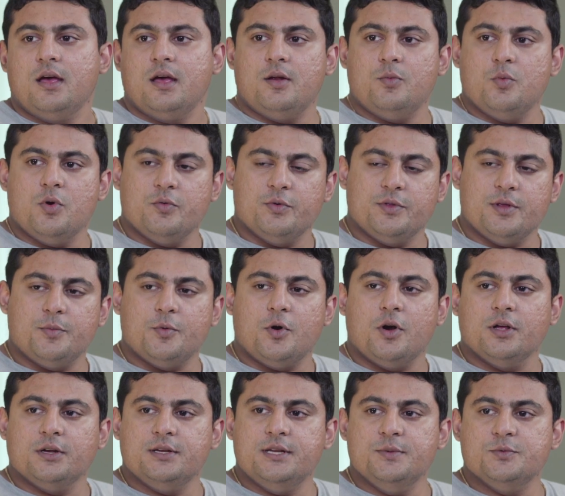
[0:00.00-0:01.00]
and work with our
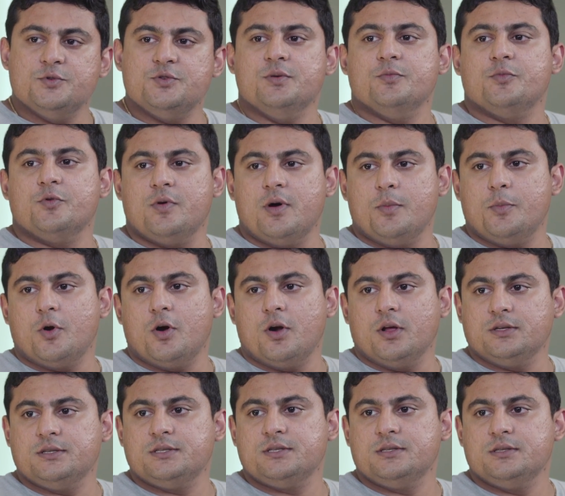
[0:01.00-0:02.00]
product teams to improve our
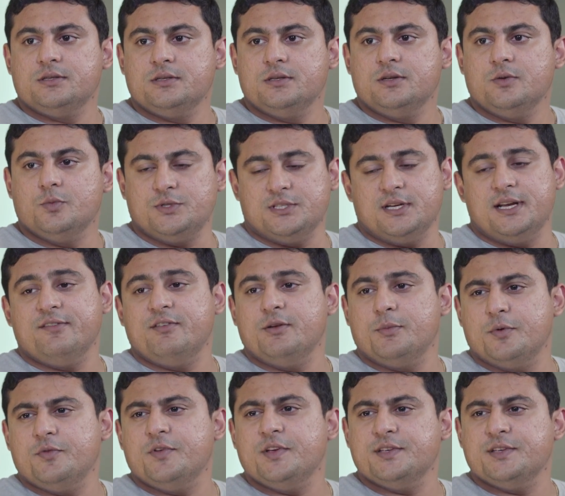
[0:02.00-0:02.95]
products, which are developer